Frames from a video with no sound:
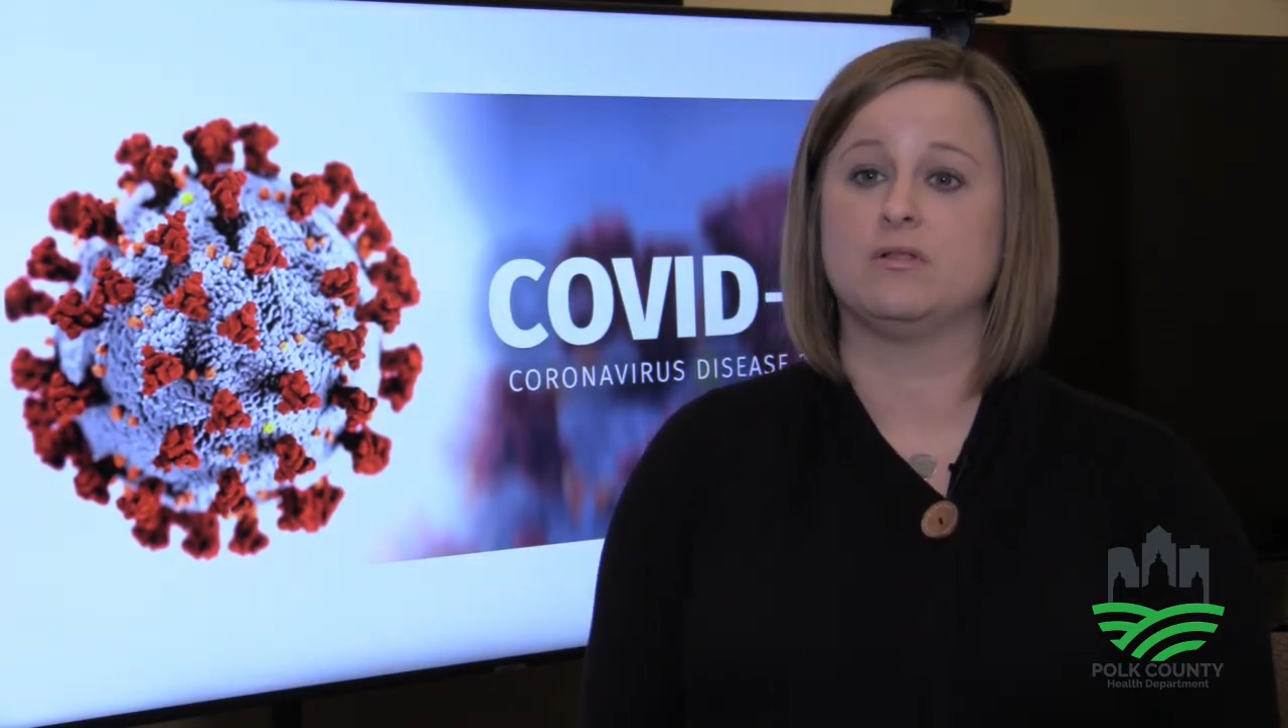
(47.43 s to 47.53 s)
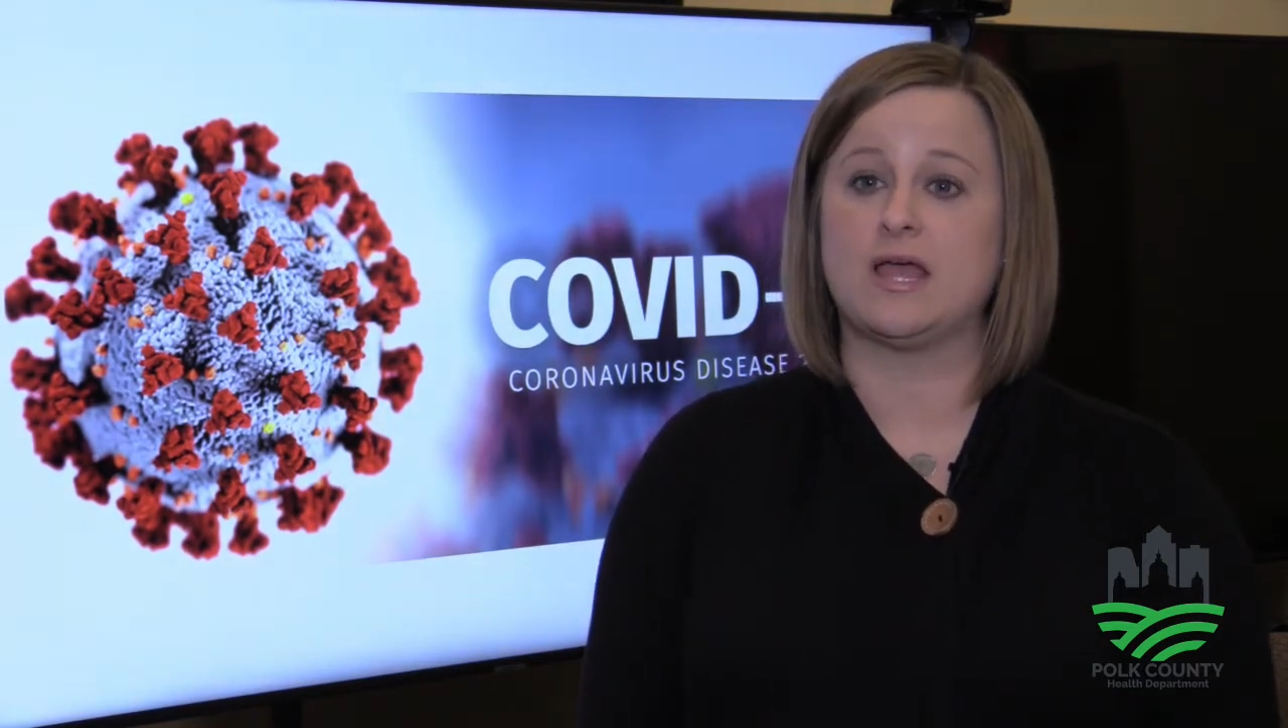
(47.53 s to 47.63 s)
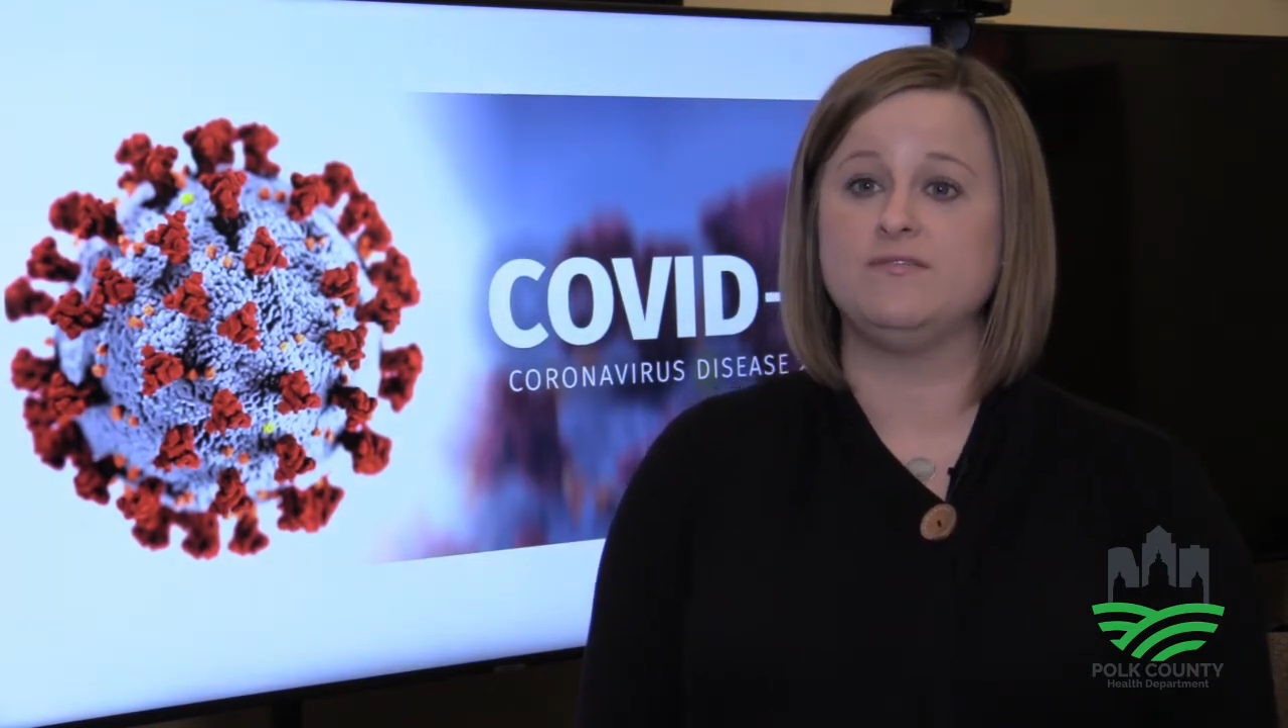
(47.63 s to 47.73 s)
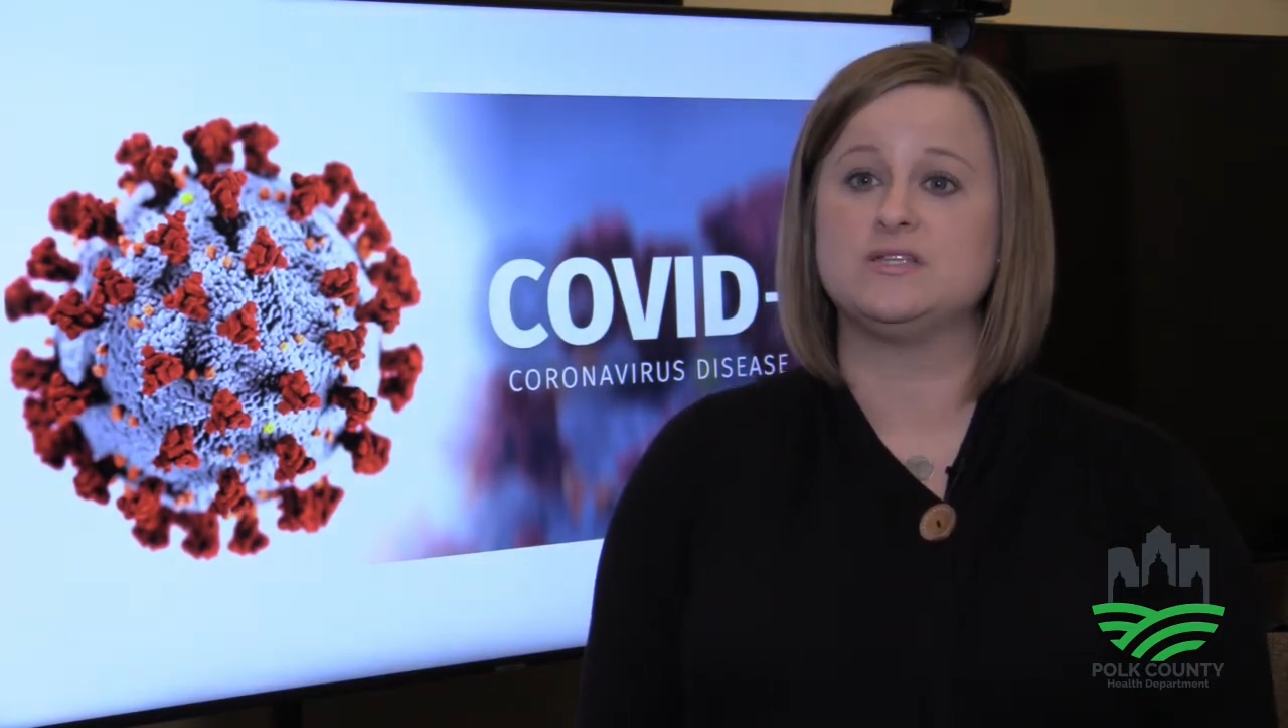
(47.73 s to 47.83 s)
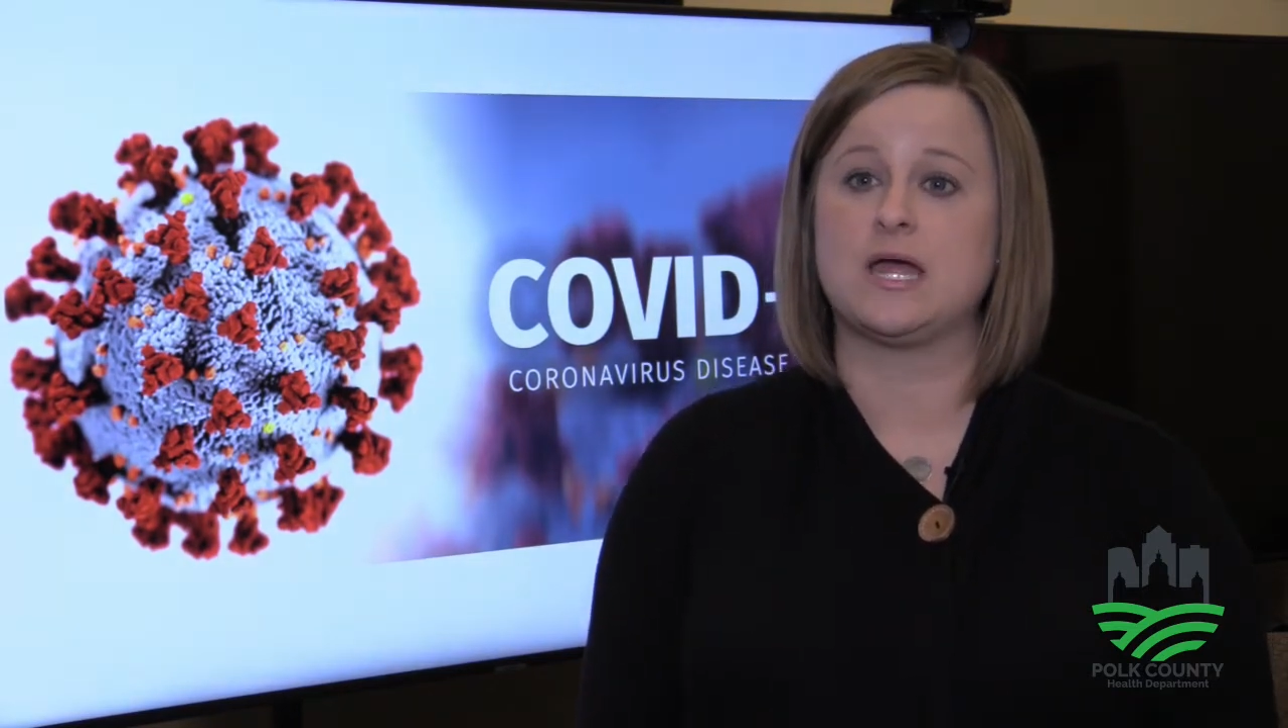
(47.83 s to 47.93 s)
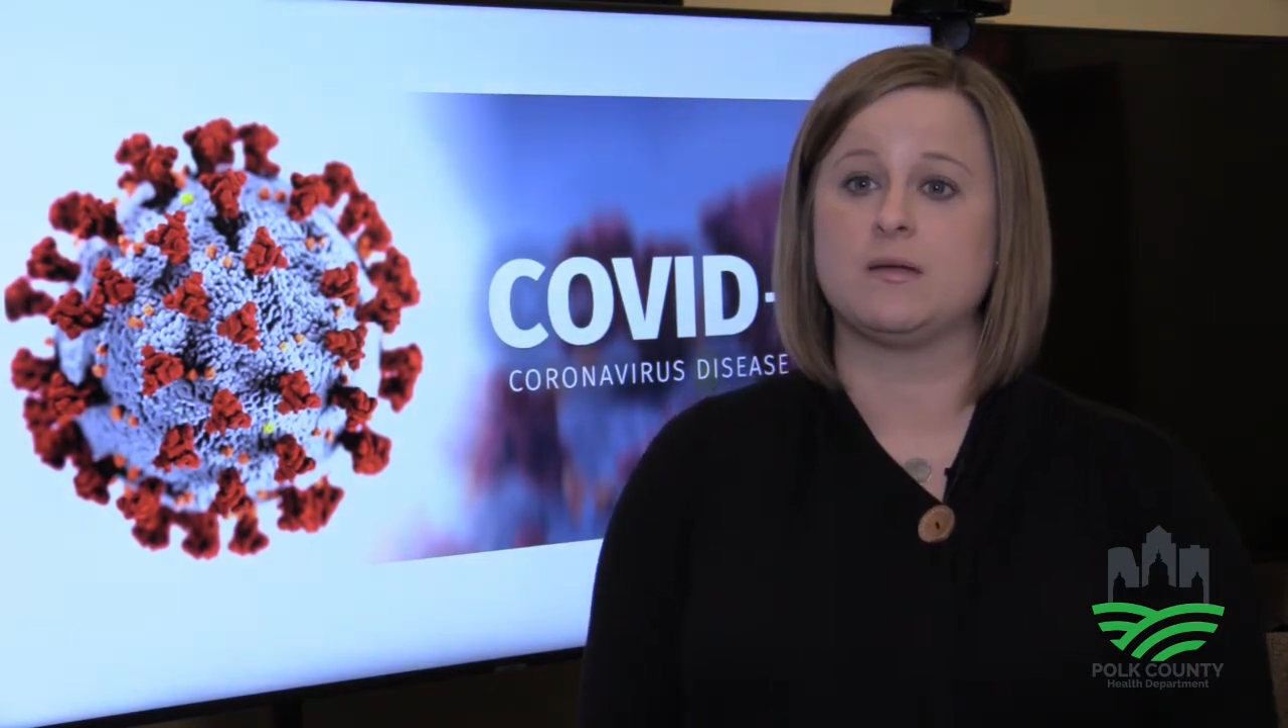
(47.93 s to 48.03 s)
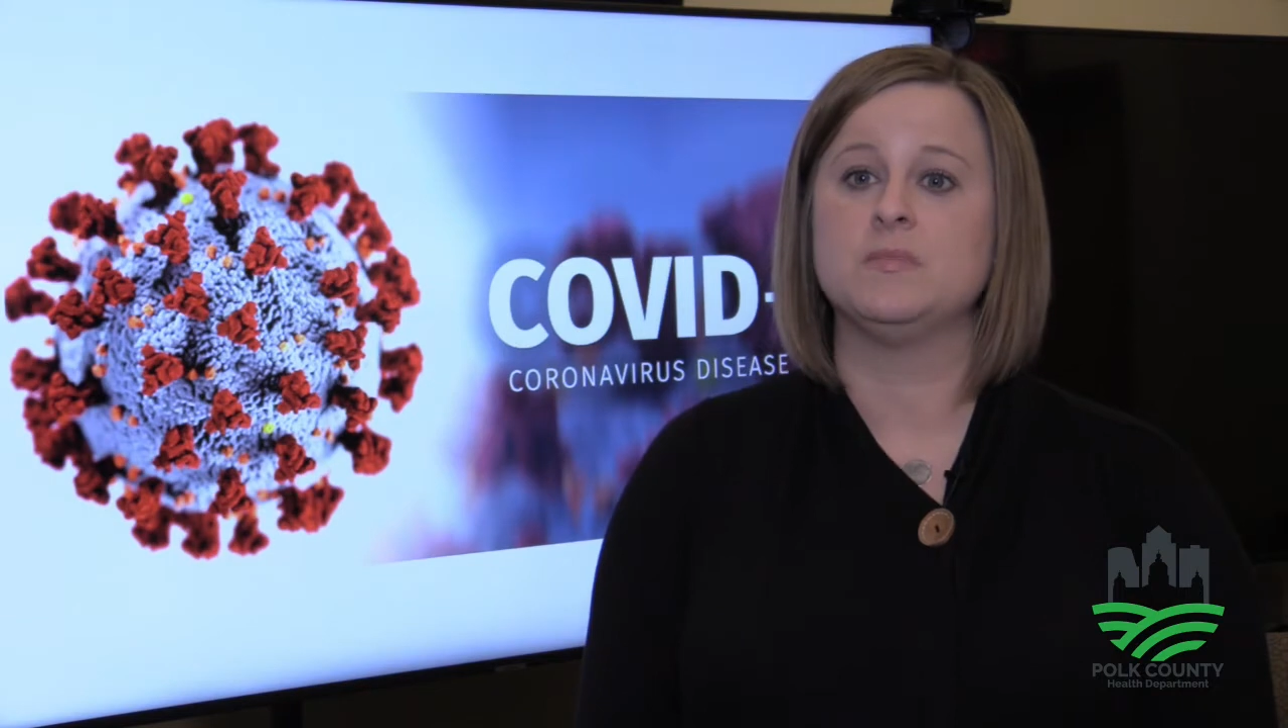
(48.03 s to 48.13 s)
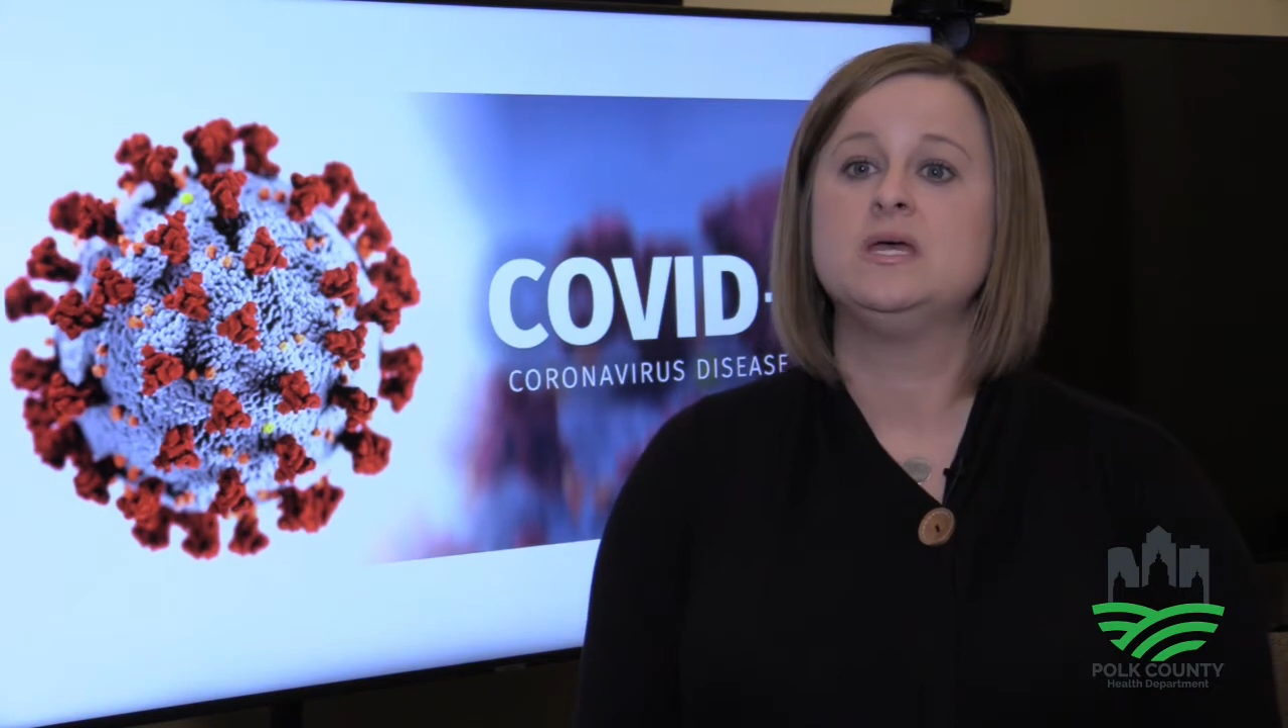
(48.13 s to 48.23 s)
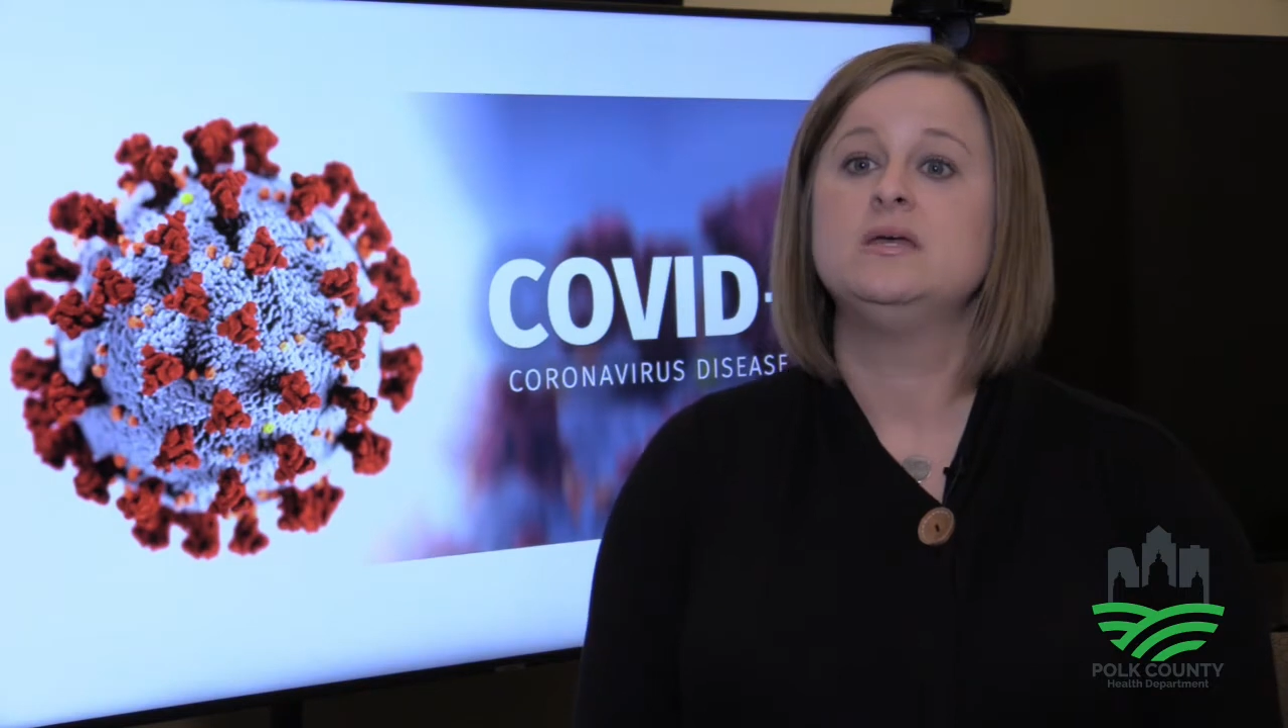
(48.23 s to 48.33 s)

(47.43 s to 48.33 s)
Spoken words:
lifetime.